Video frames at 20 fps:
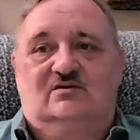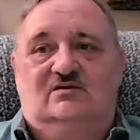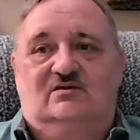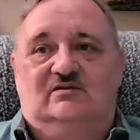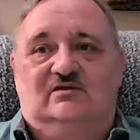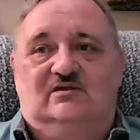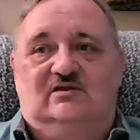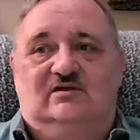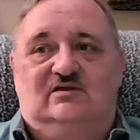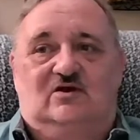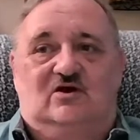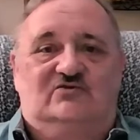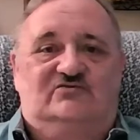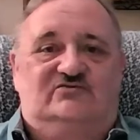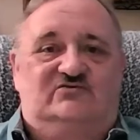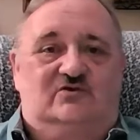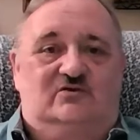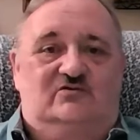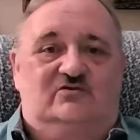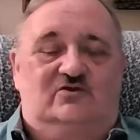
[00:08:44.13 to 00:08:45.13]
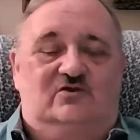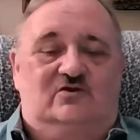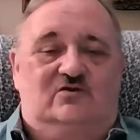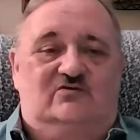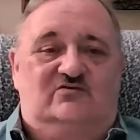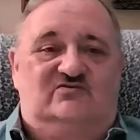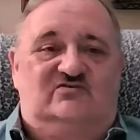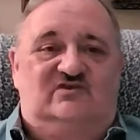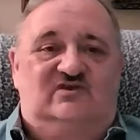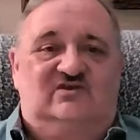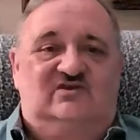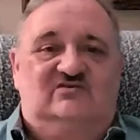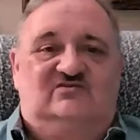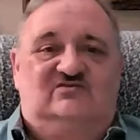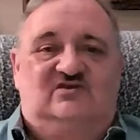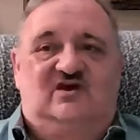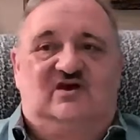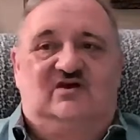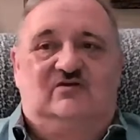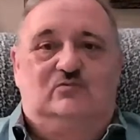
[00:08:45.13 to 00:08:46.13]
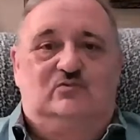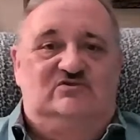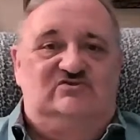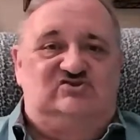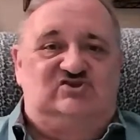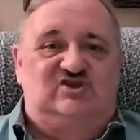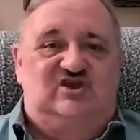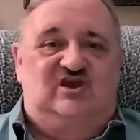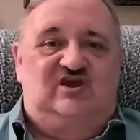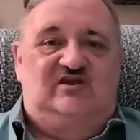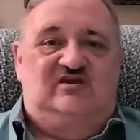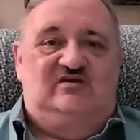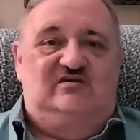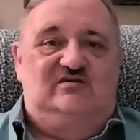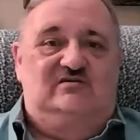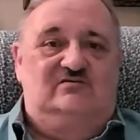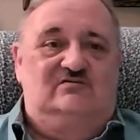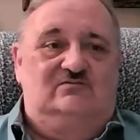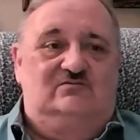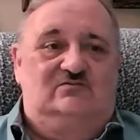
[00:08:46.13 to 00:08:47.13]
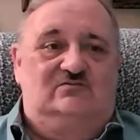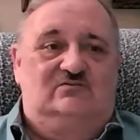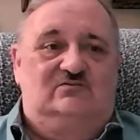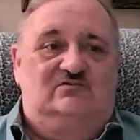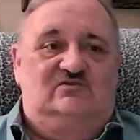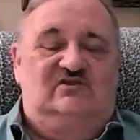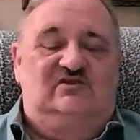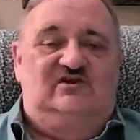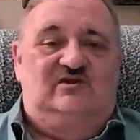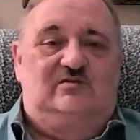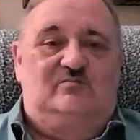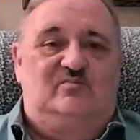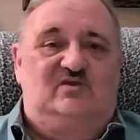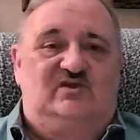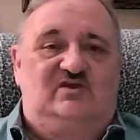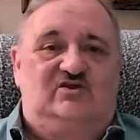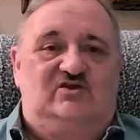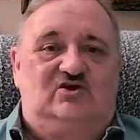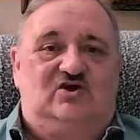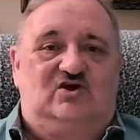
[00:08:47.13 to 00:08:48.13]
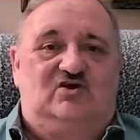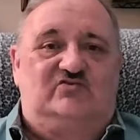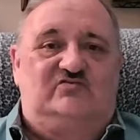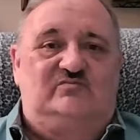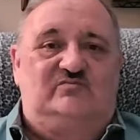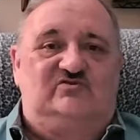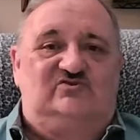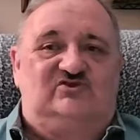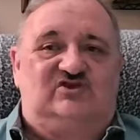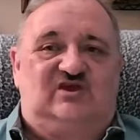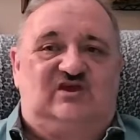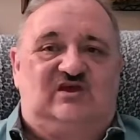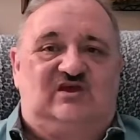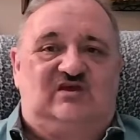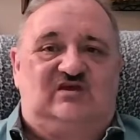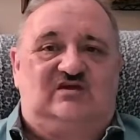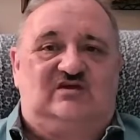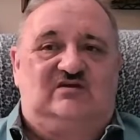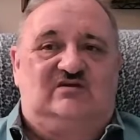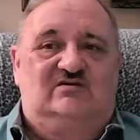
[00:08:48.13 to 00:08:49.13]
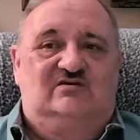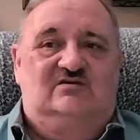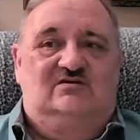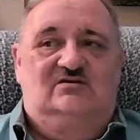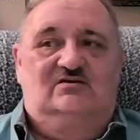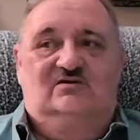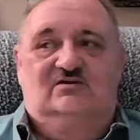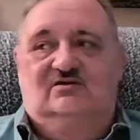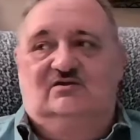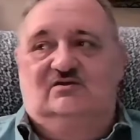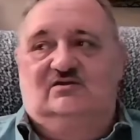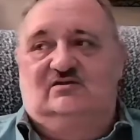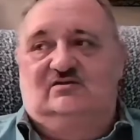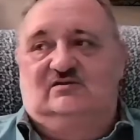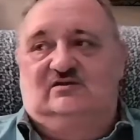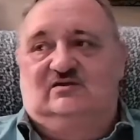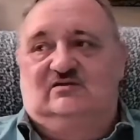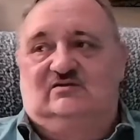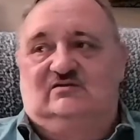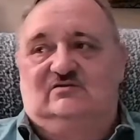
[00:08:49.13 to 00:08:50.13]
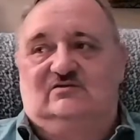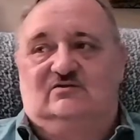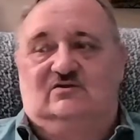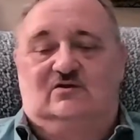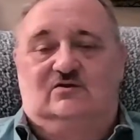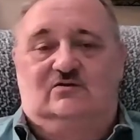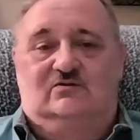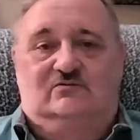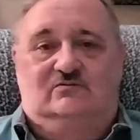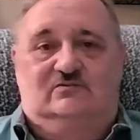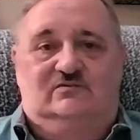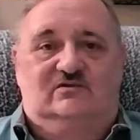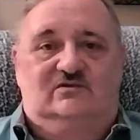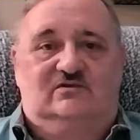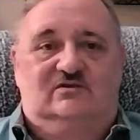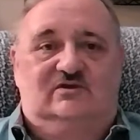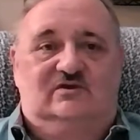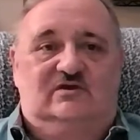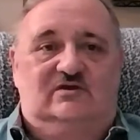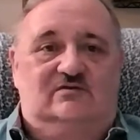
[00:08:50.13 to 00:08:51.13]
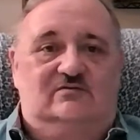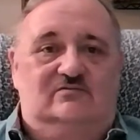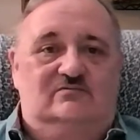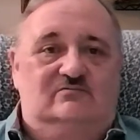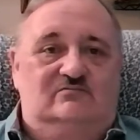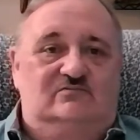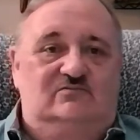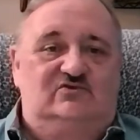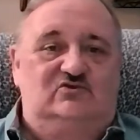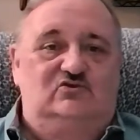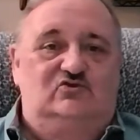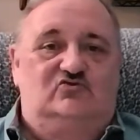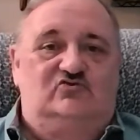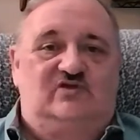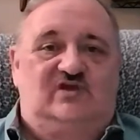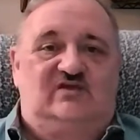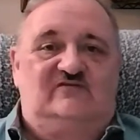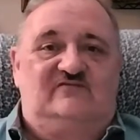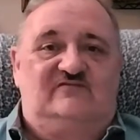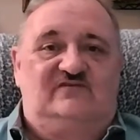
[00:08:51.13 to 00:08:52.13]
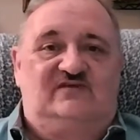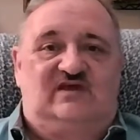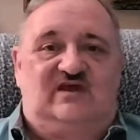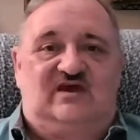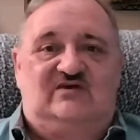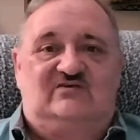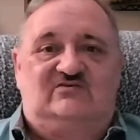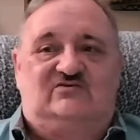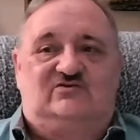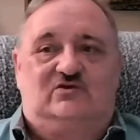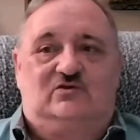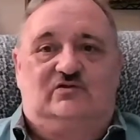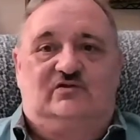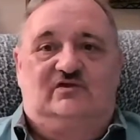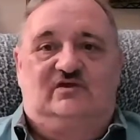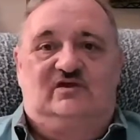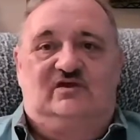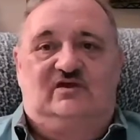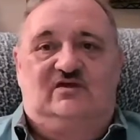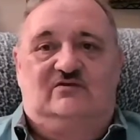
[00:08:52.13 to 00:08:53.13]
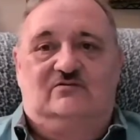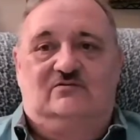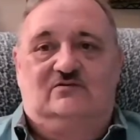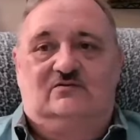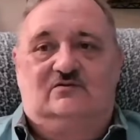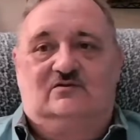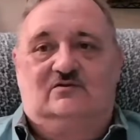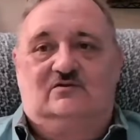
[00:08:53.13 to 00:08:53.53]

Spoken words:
And then also, his son with China, he got $1 billion from China, and then the Ukraine fiasco there.